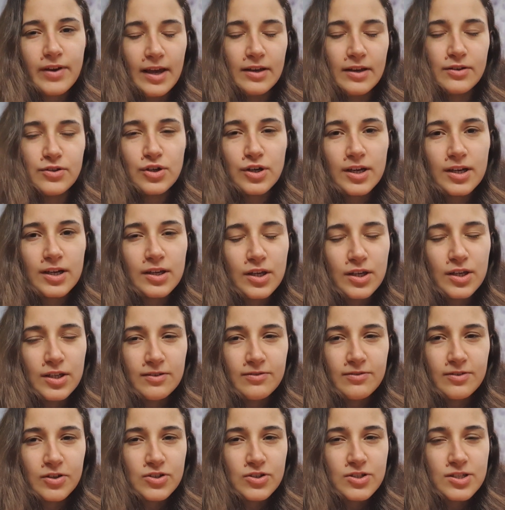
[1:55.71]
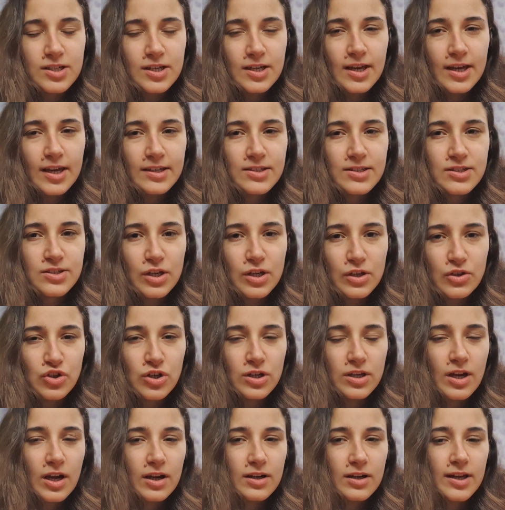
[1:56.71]
entering university at such
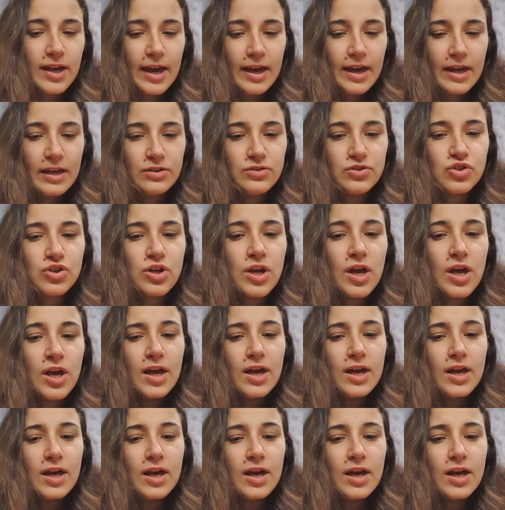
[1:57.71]
a young age.